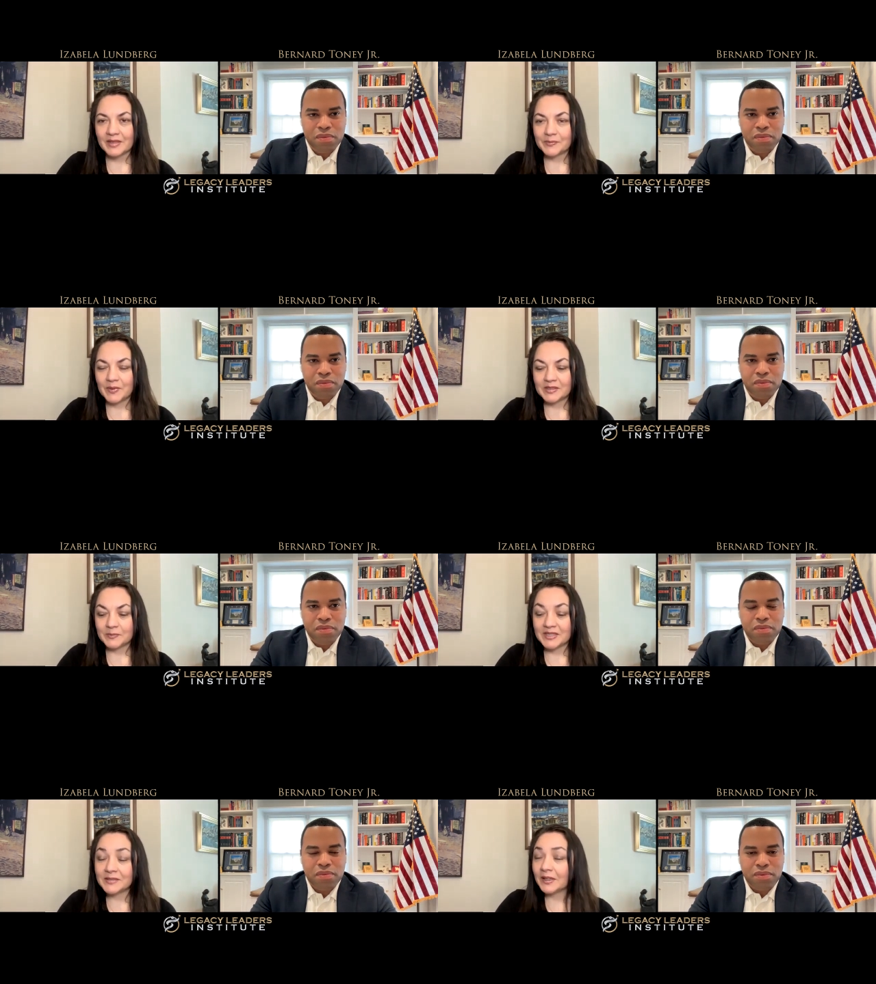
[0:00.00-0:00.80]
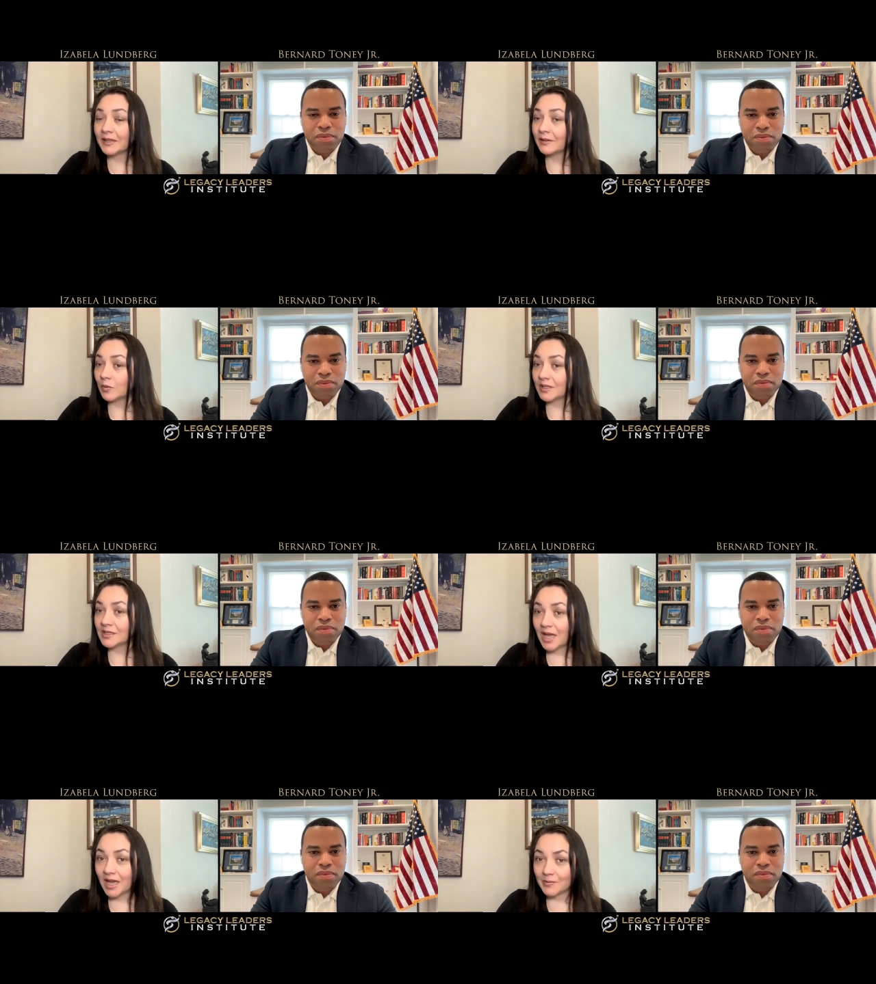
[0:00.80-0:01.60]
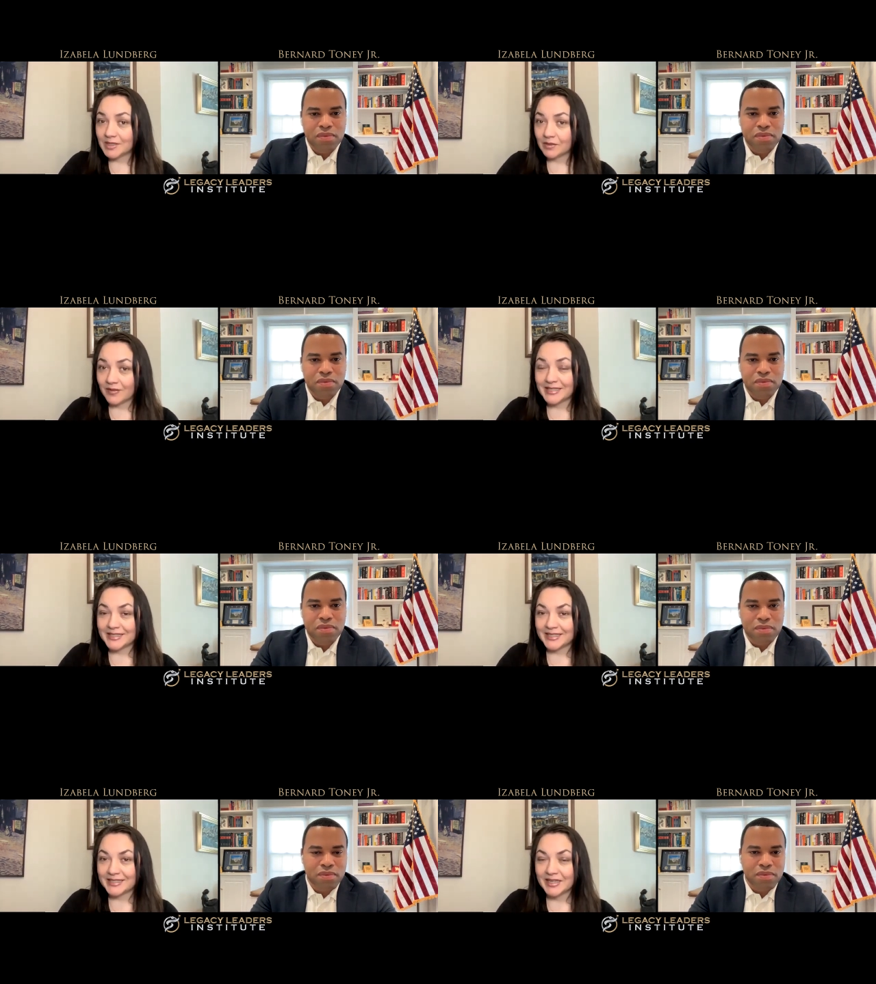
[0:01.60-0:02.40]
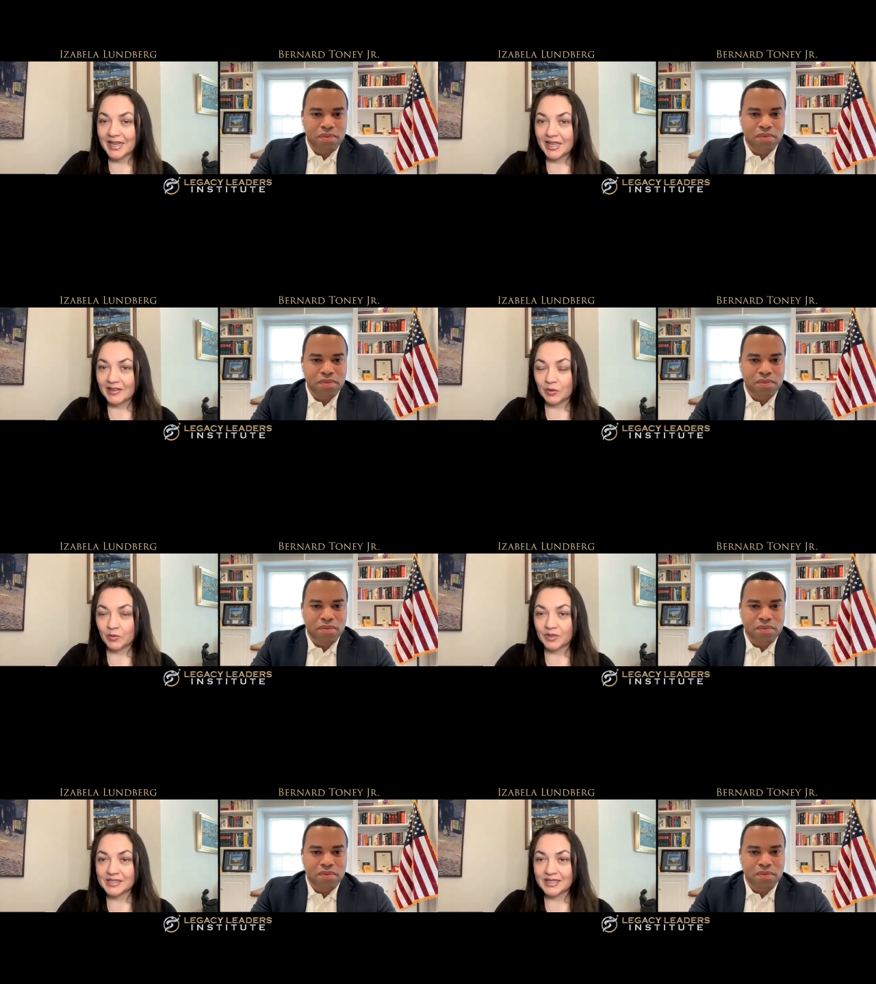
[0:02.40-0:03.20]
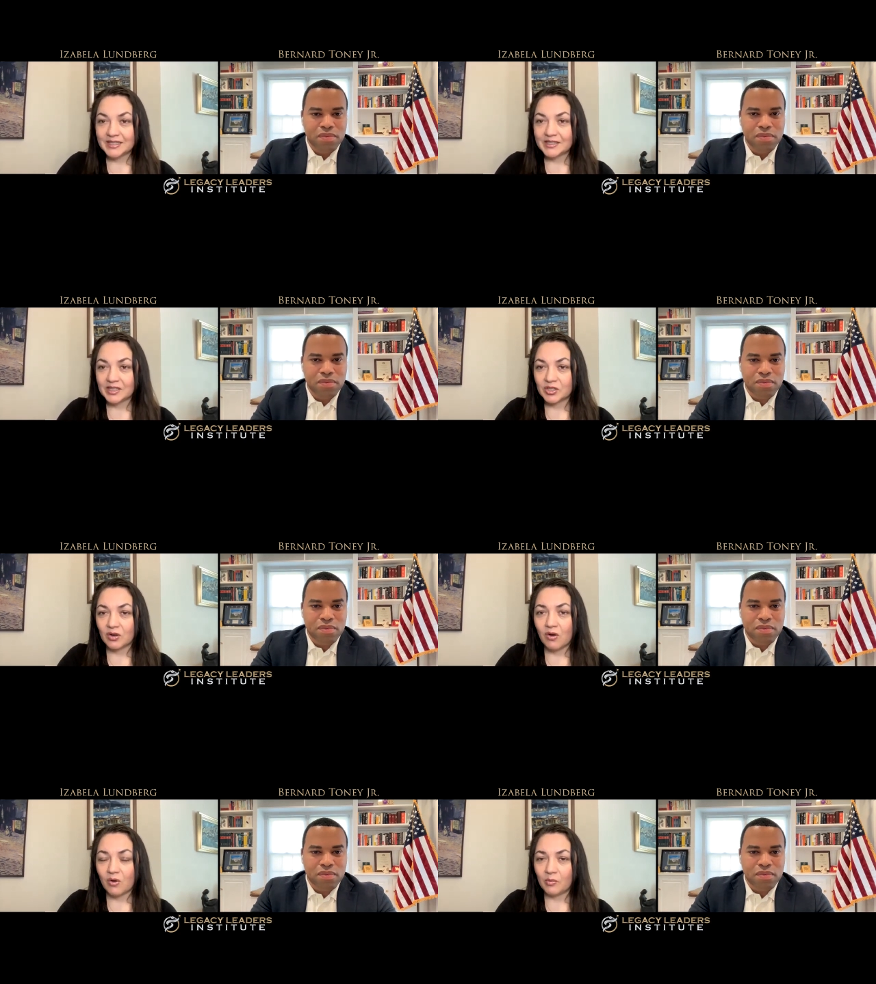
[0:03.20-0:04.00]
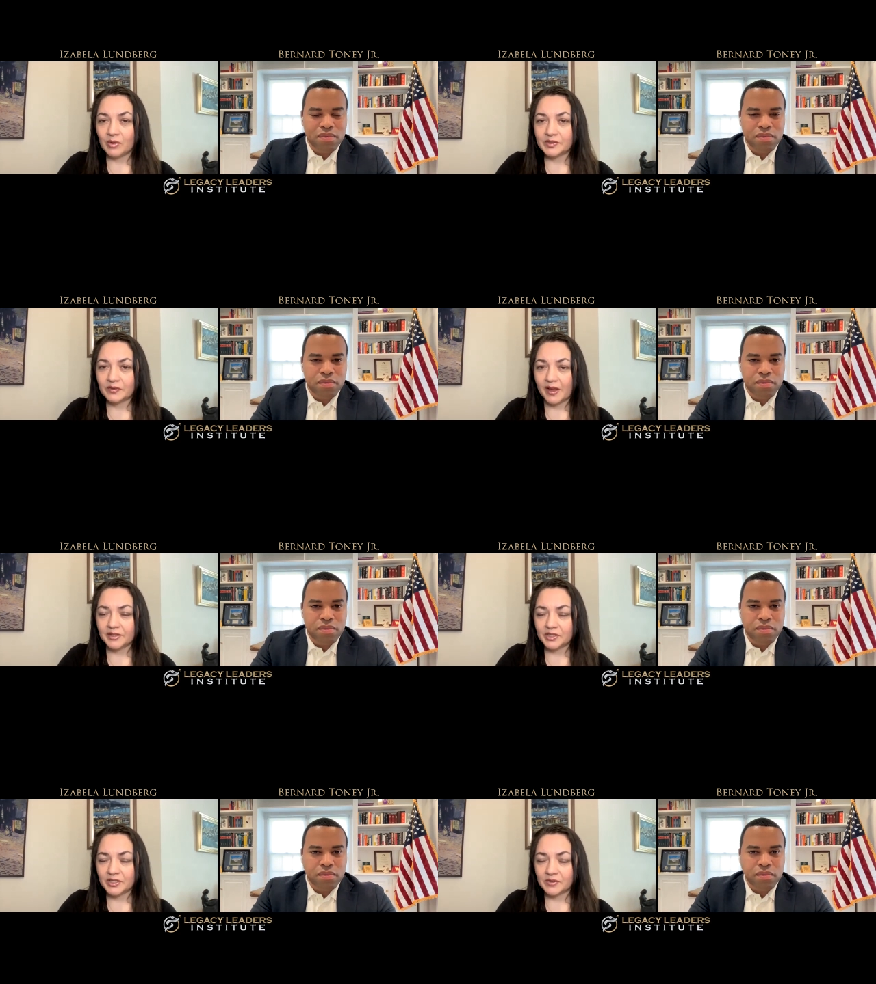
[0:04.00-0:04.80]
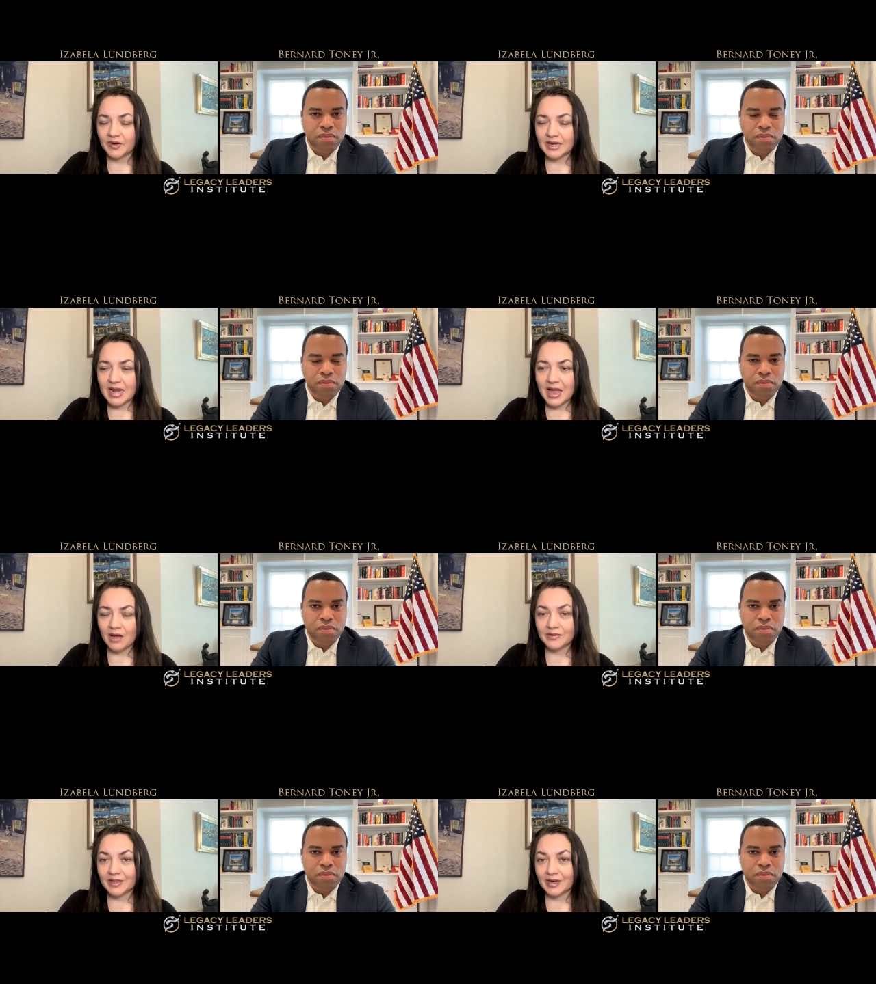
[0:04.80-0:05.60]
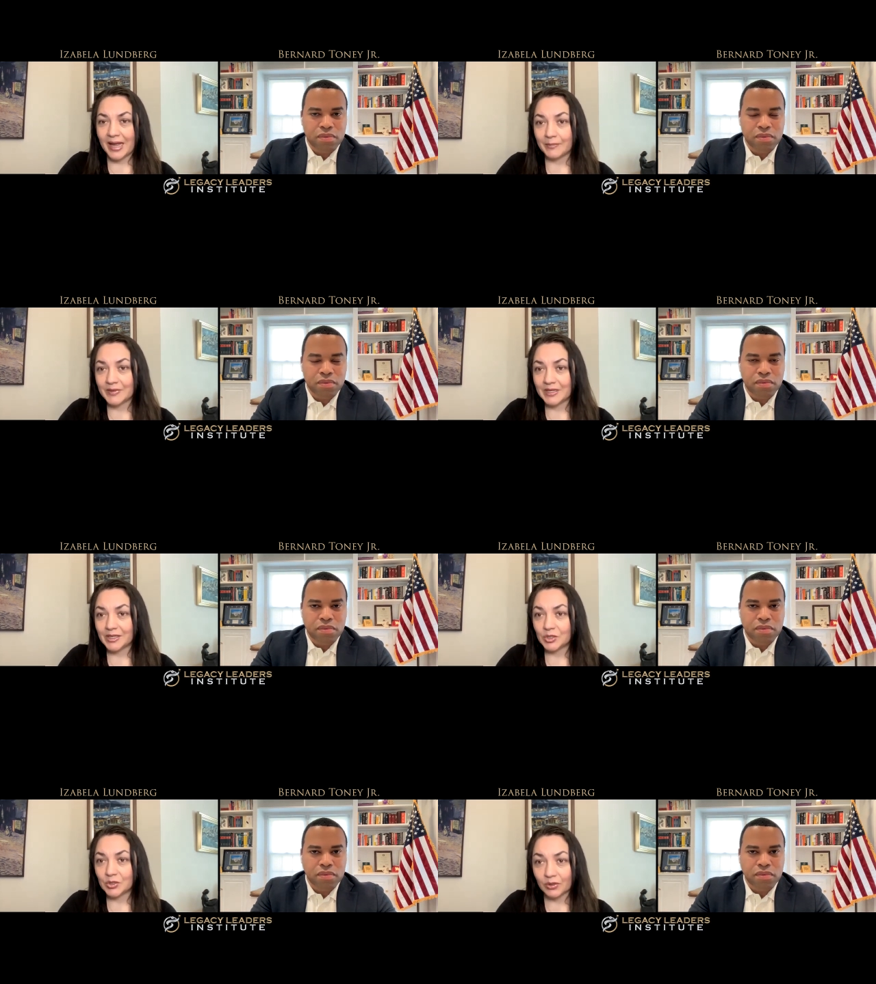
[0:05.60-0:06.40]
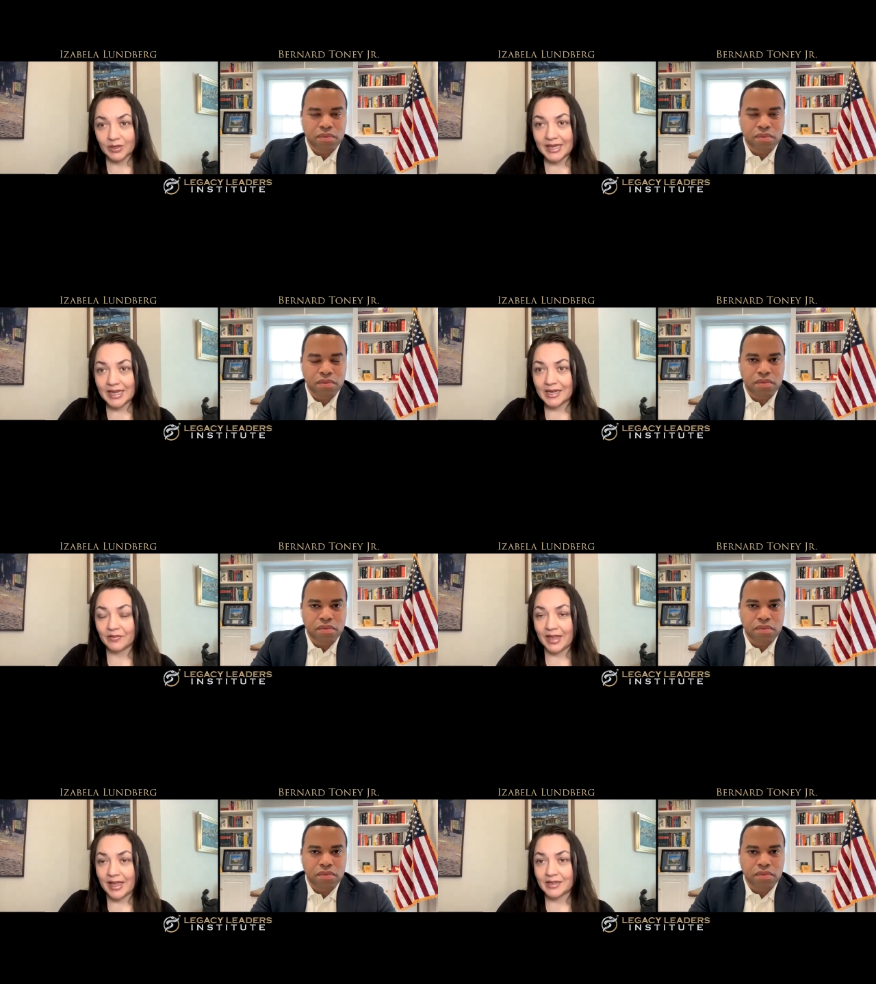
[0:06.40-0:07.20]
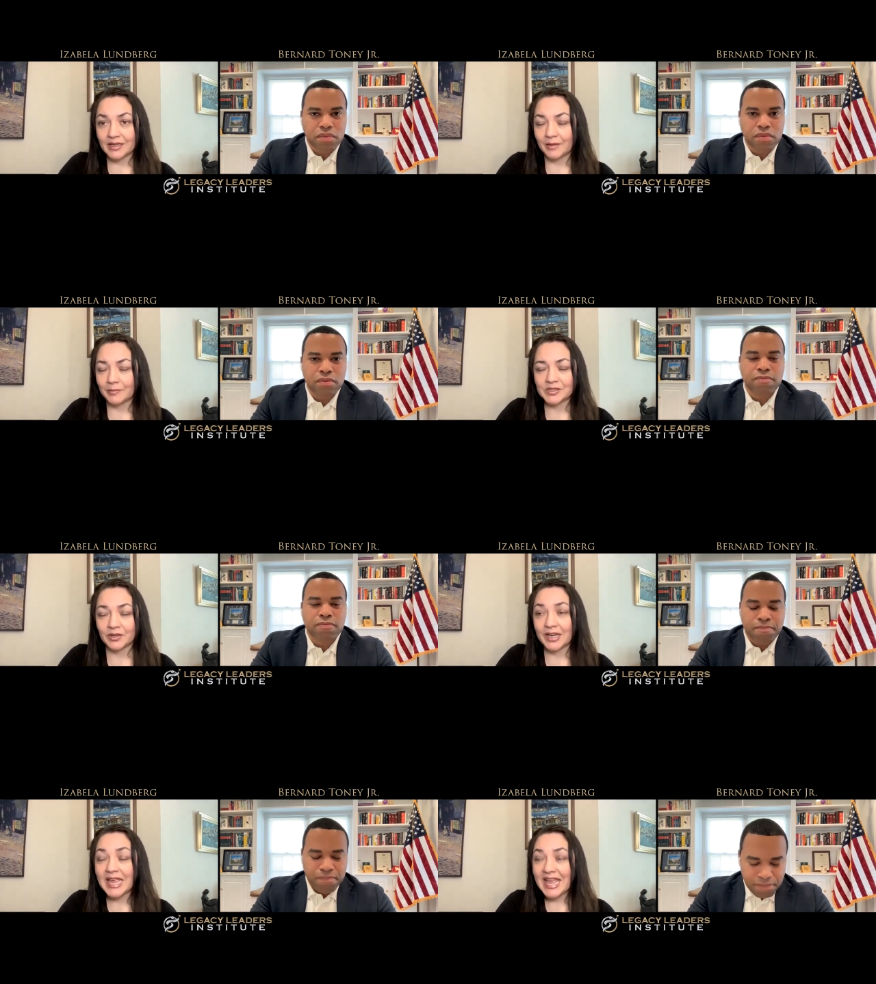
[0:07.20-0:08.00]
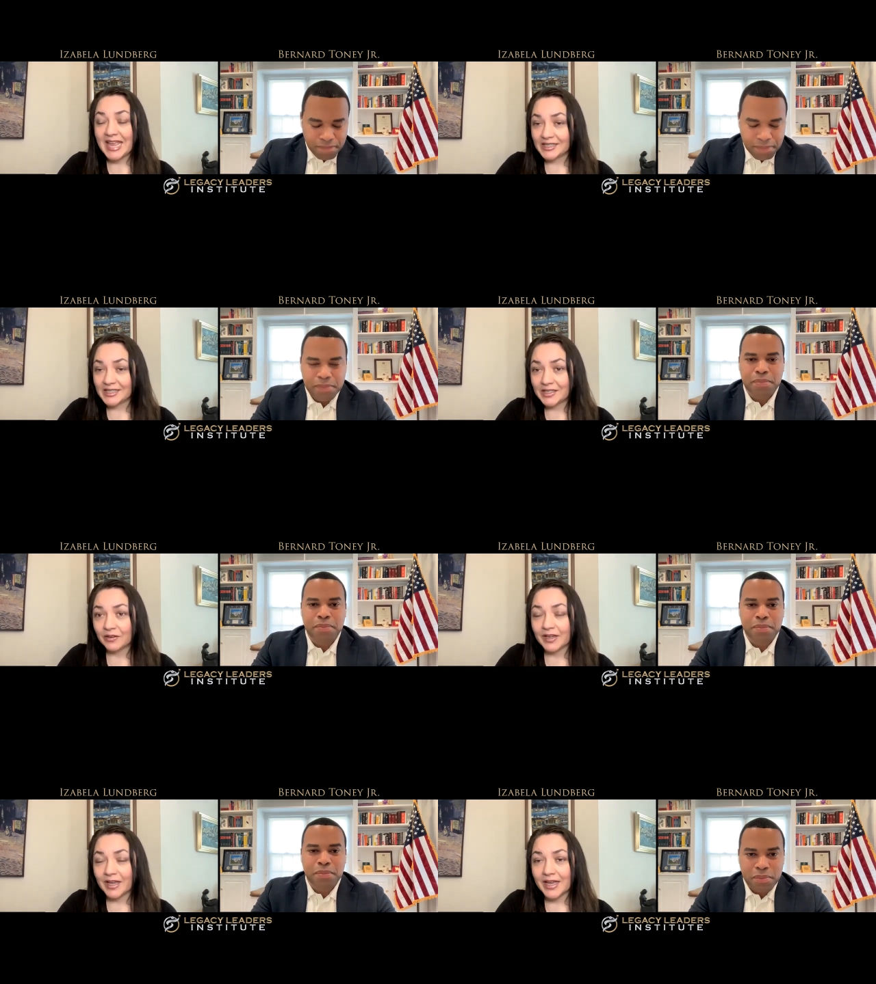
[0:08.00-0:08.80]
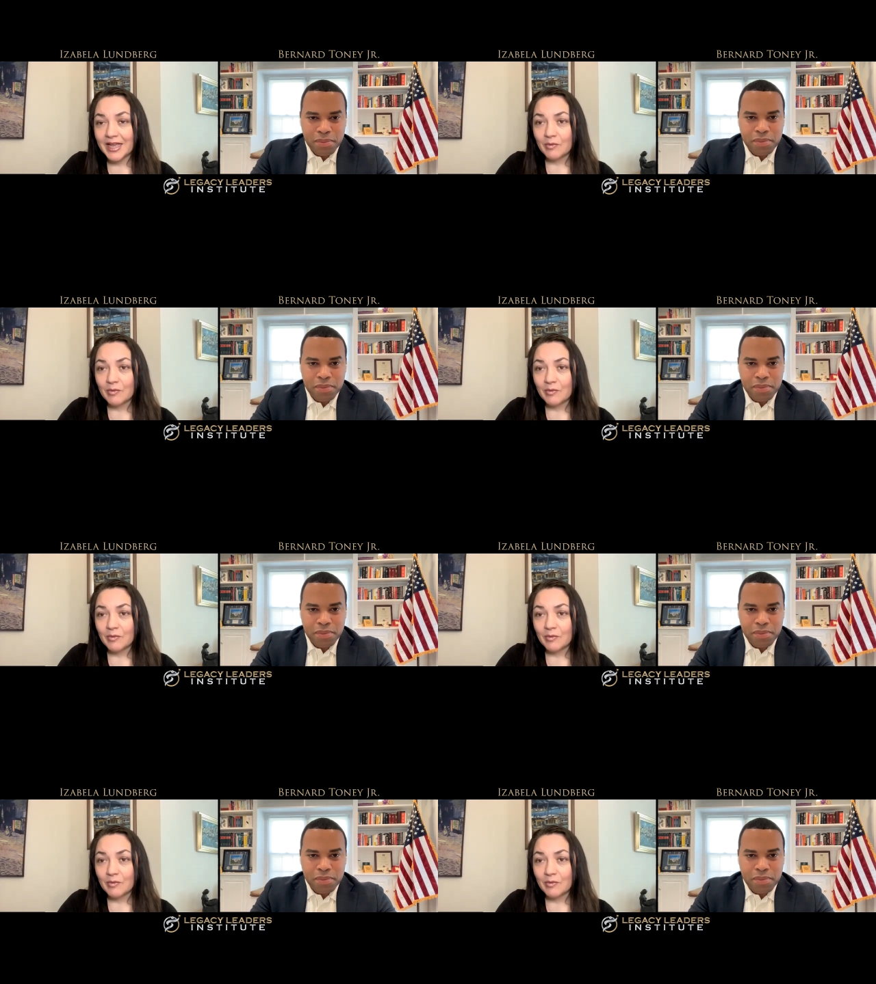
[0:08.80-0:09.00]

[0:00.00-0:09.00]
Speaker 1: but specifically when time is of essence, like we're seeing such a horrible tragedies right now that are happening in Turkey and Afghan, I'm sorry, in Syria,